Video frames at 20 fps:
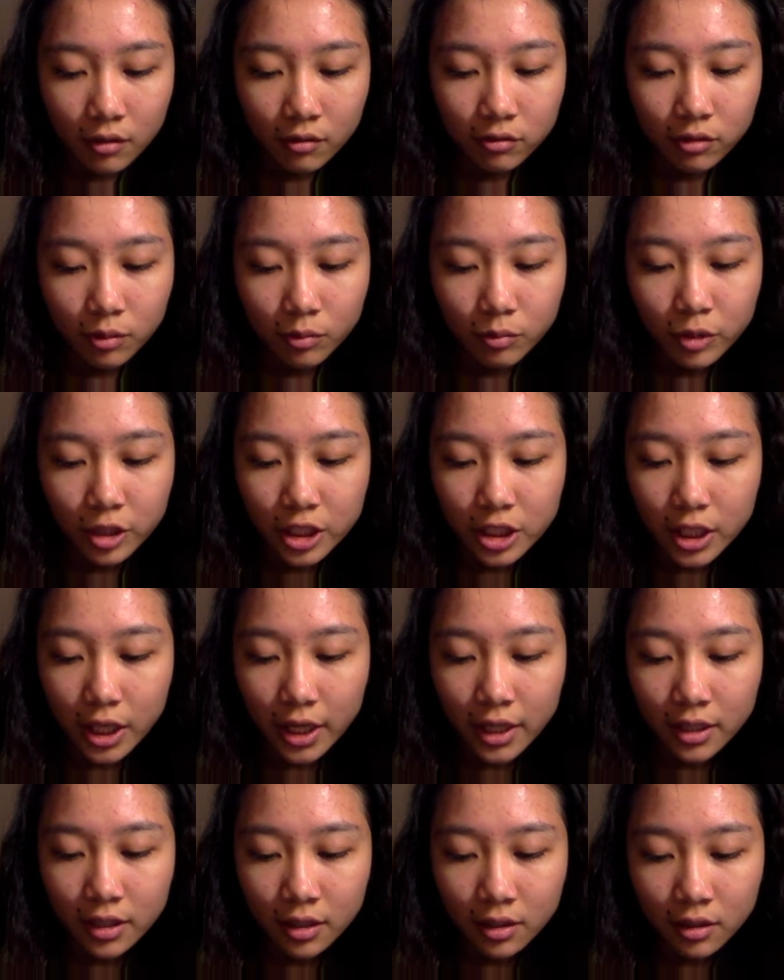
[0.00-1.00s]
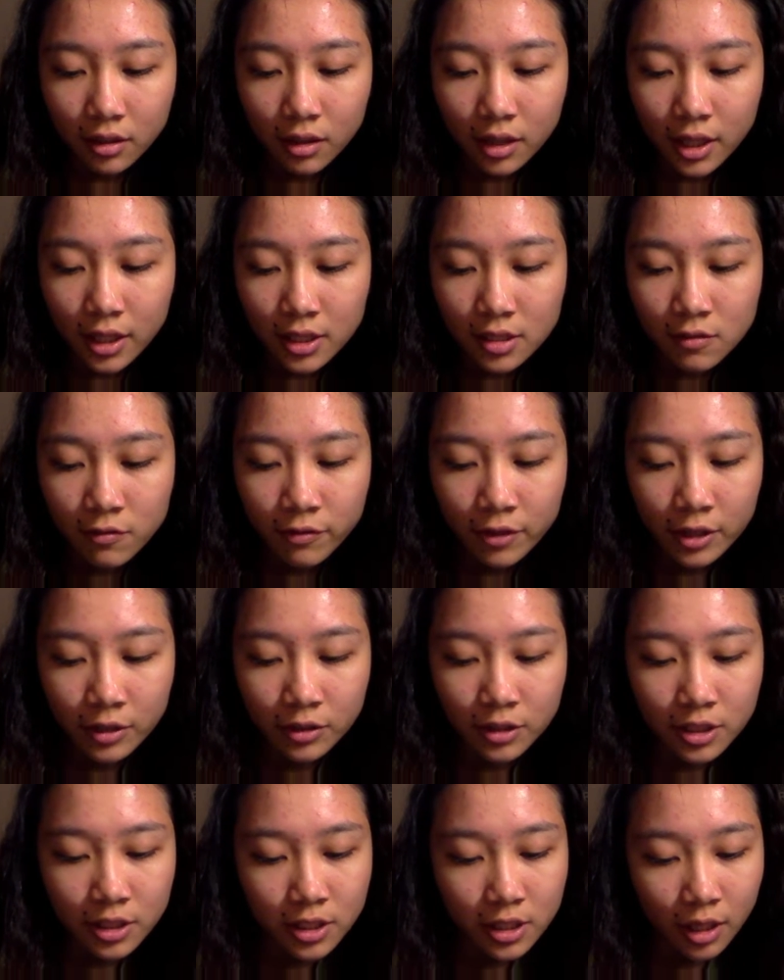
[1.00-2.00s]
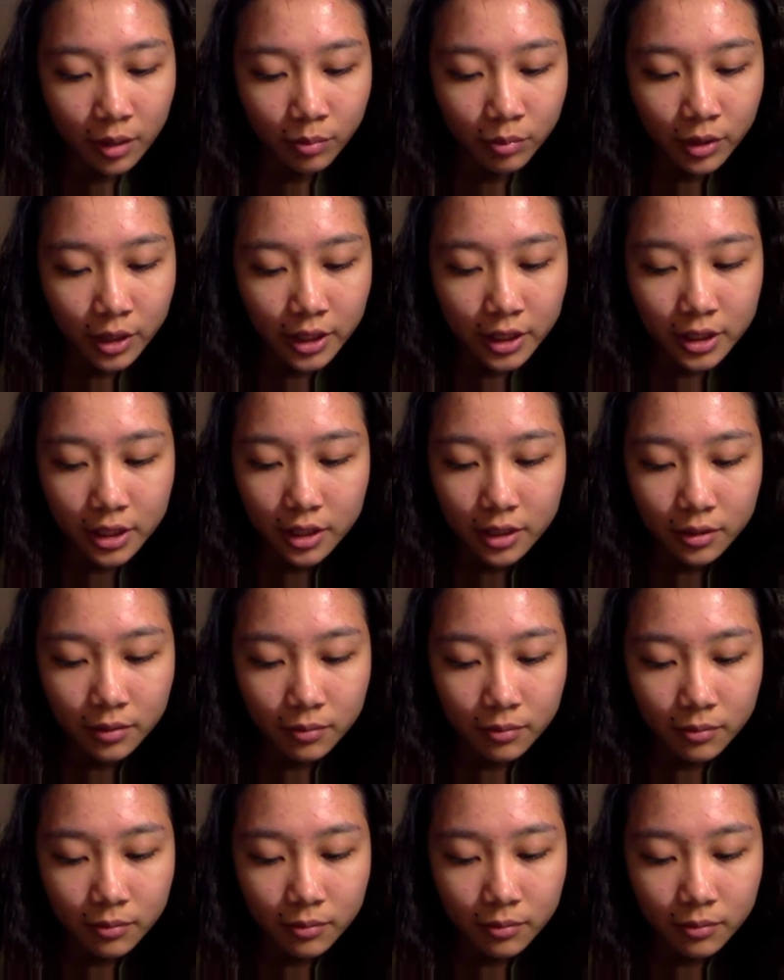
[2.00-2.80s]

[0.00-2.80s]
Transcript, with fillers: from which I nonetheless failed to separate it.